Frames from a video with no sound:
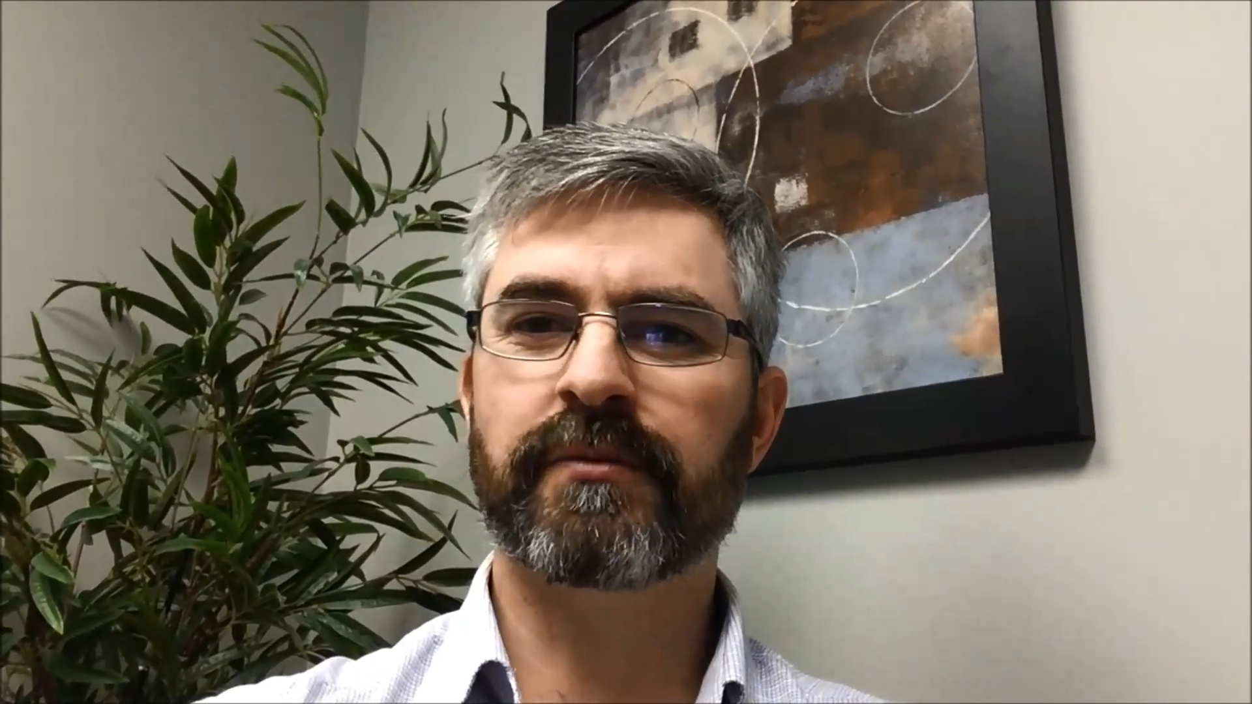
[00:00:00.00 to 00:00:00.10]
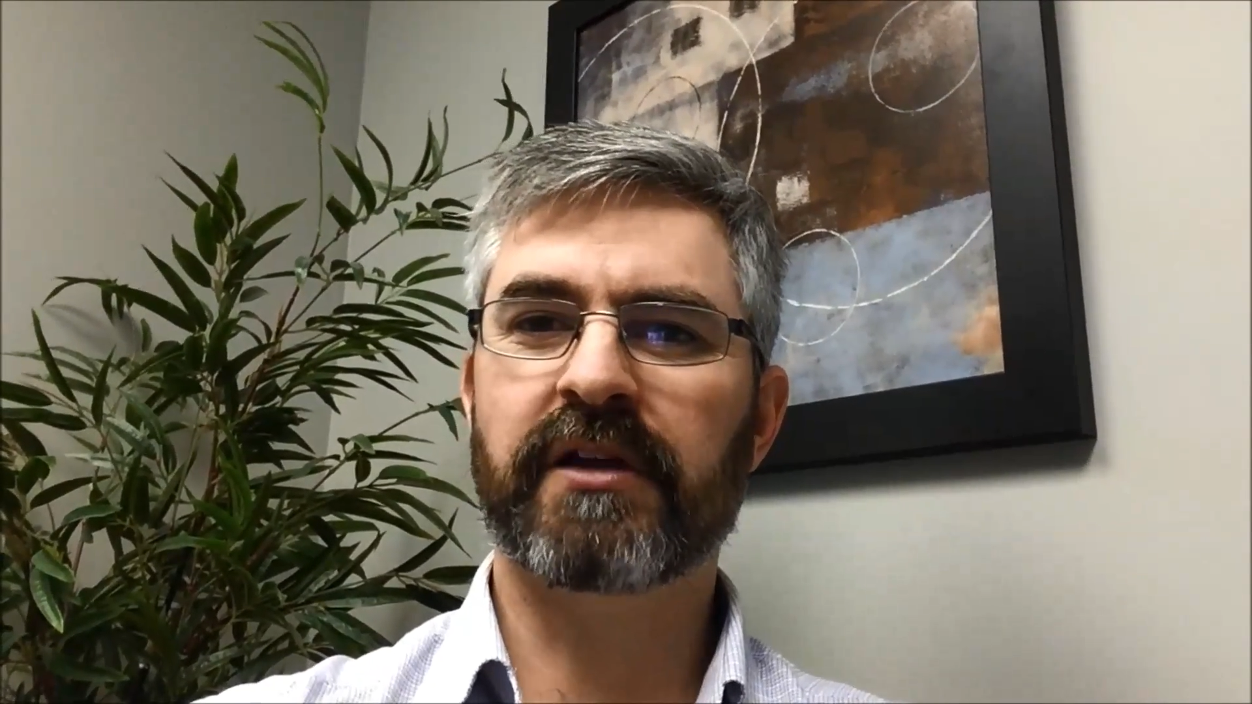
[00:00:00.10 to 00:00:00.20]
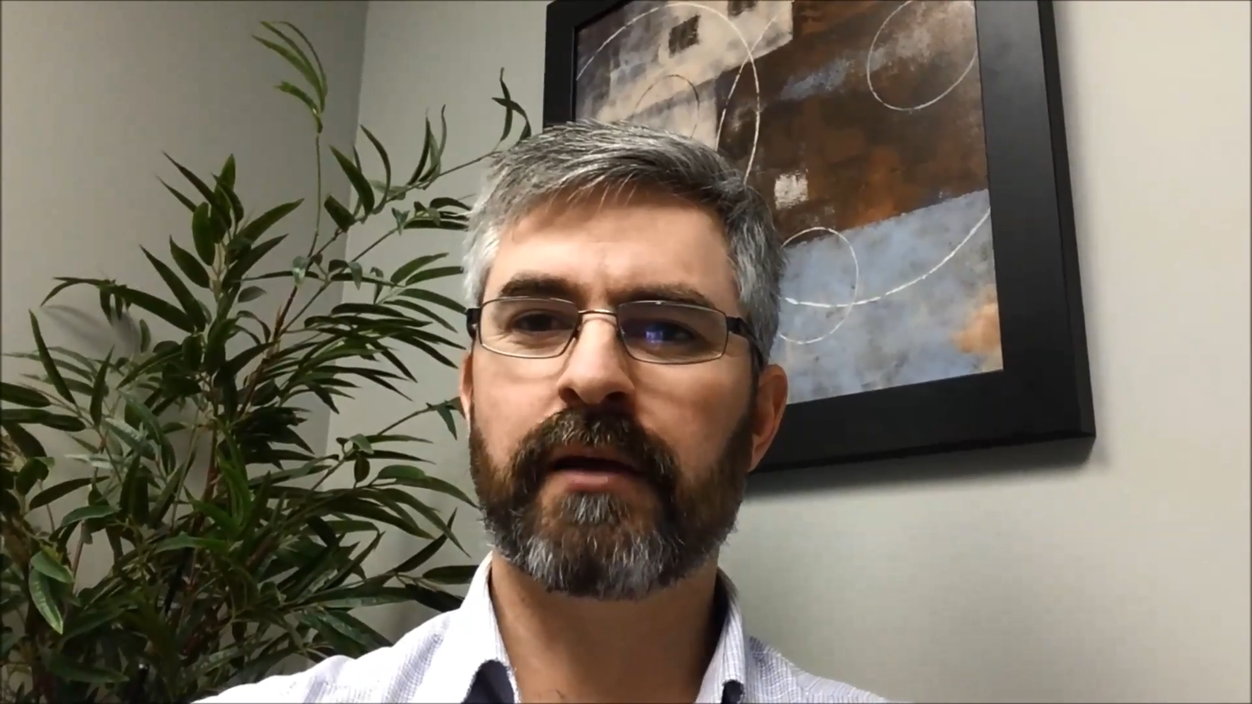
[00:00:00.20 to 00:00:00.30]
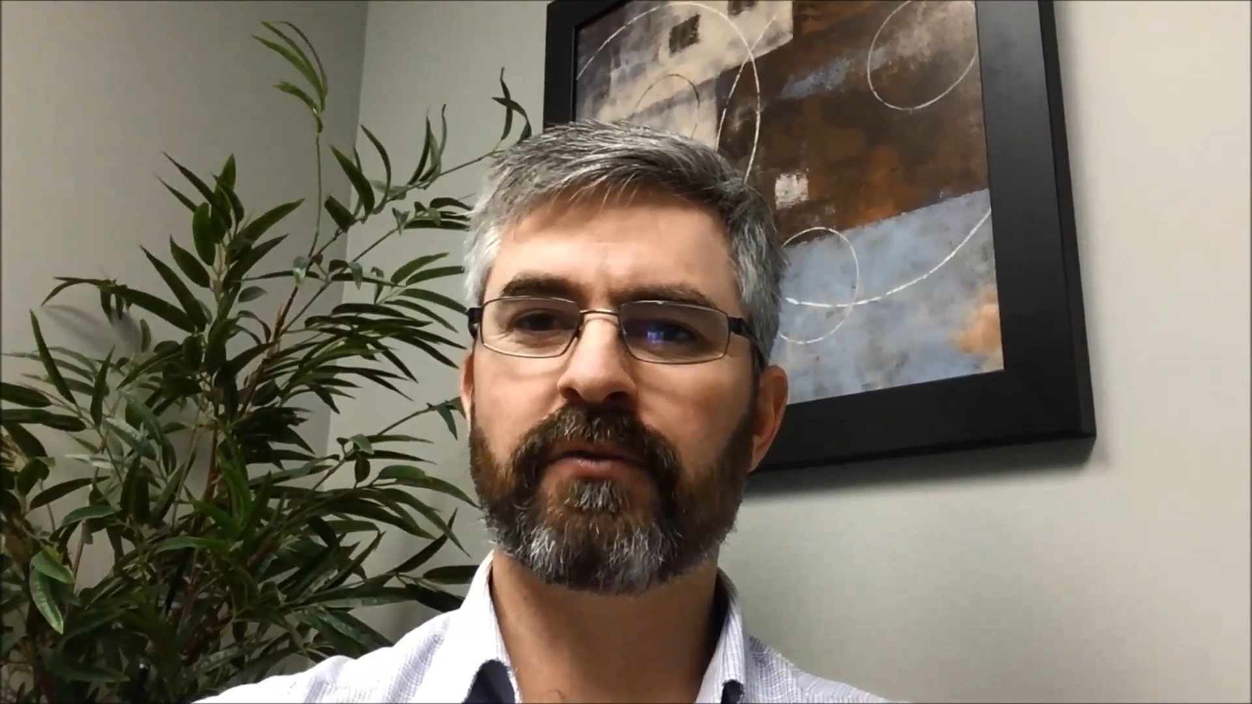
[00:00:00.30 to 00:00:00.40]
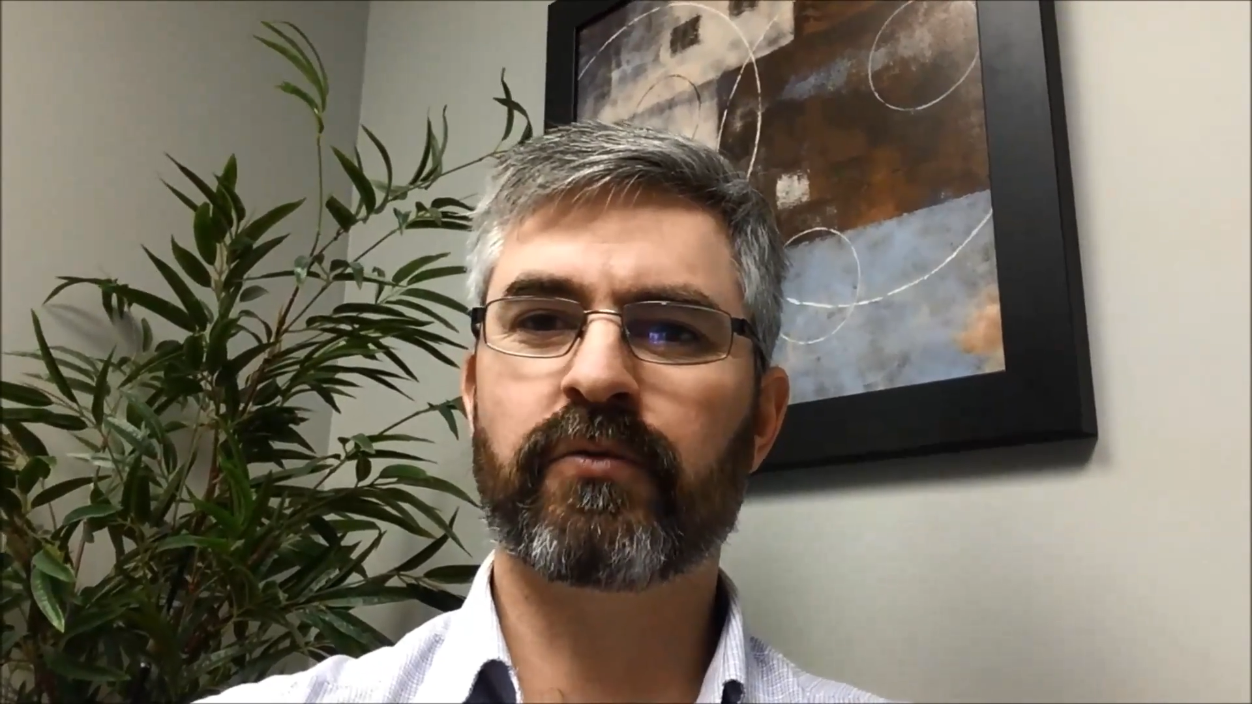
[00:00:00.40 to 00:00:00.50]

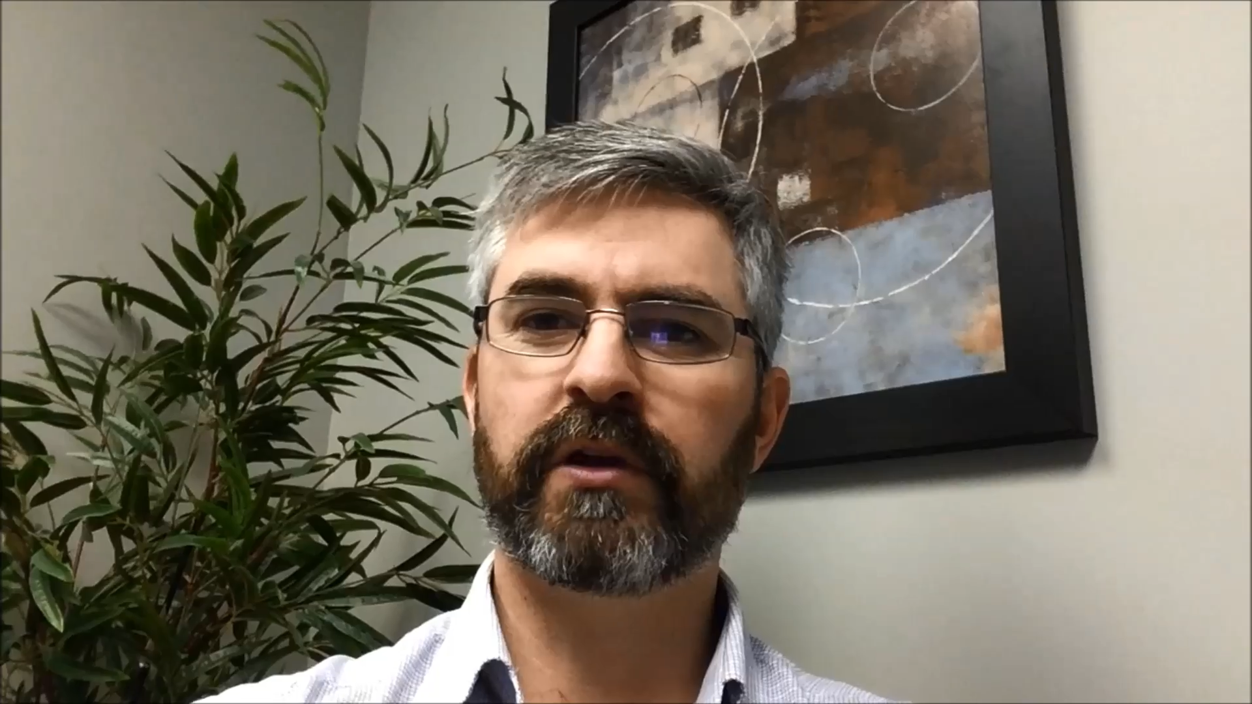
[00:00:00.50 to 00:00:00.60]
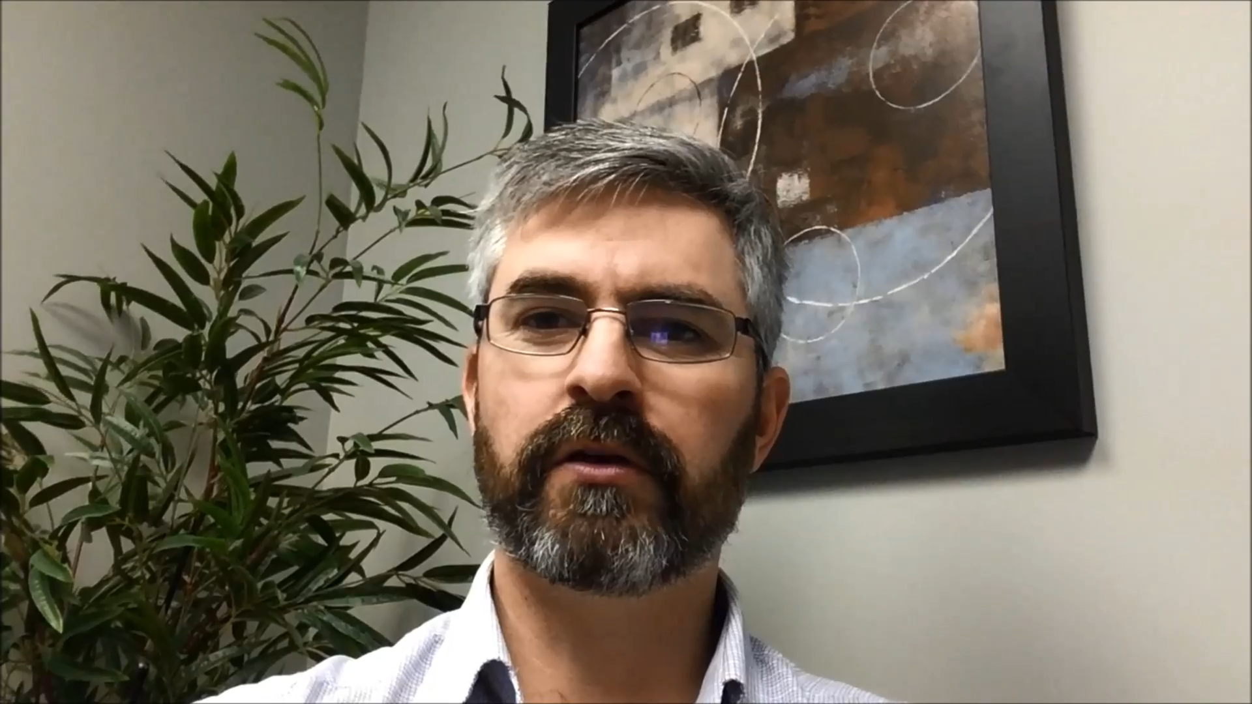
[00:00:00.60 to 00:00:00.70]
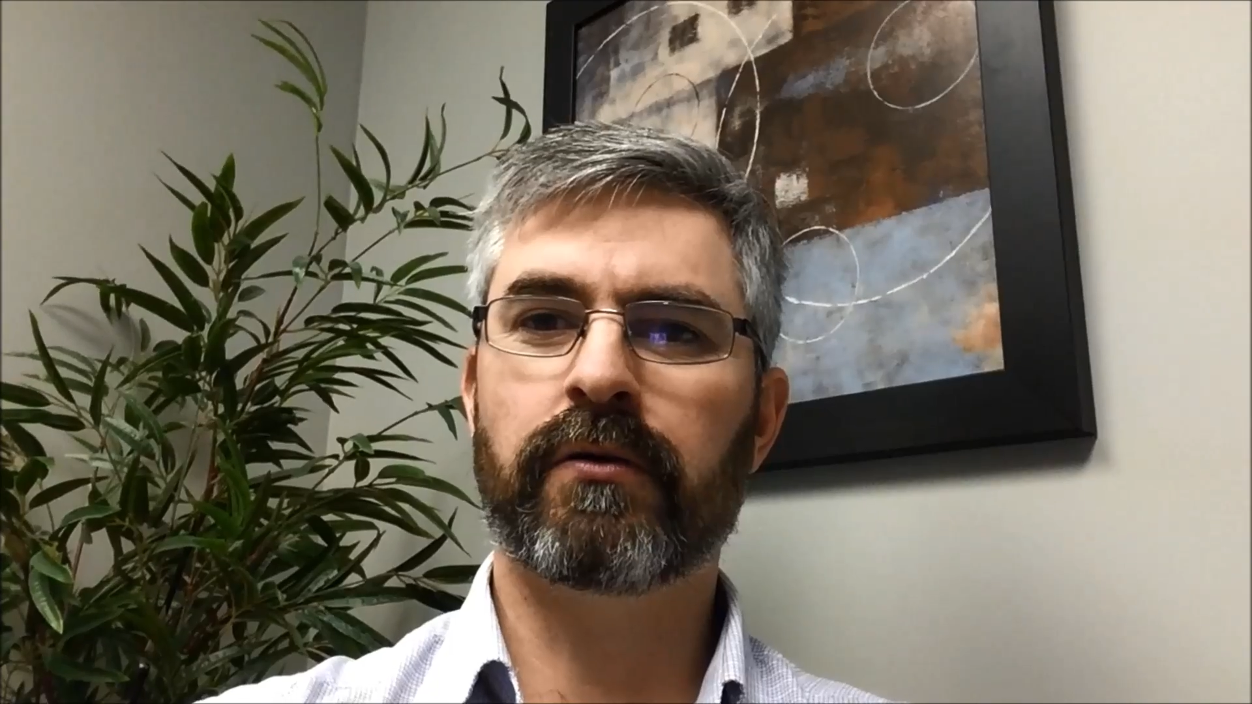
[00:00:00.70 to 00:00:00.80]
sometimes we